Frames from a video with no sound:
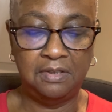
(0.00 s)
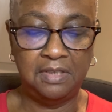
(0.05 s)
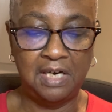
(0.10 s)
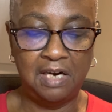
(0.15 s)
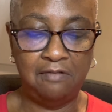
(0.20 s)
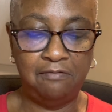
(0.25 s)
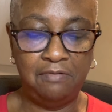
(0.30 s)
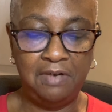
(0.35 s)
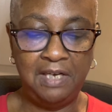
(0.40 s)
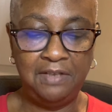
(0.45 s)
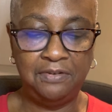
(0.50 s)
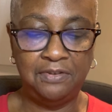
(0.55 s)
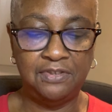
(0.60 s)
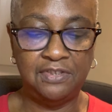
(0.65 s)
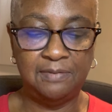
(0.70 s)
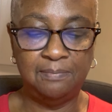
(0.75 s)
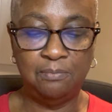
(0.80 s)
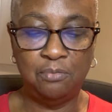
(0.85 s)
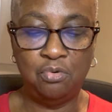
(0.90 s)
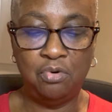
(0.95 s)
that I read
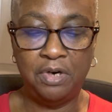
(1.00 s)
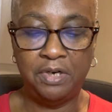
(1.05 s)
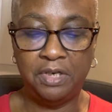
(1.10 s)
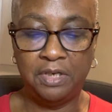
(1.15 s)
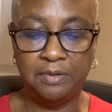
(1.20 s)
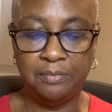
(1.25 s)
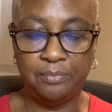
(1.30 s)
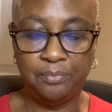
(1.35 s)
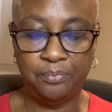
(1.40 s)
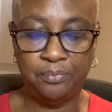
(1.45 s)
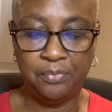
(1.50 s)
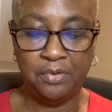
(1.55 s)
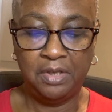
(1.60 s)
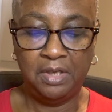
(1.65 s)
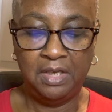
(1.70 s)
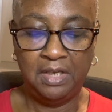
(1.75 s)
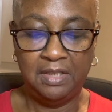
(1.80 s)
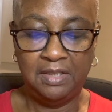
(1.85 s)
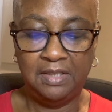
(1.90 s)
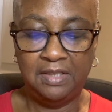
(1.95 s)
this morning
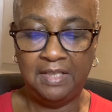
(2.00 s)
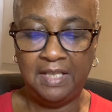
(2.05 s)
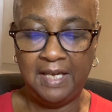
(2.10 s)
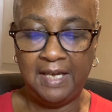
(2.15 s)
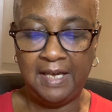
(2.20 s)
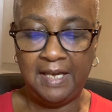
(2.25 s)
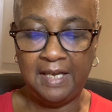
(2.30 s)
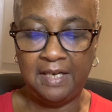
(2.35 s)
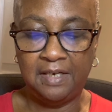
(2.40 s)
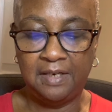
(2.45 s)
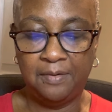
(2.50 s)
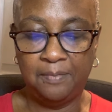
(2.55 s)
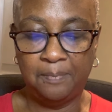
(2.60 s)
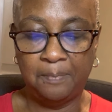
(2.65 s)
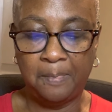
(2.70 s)
that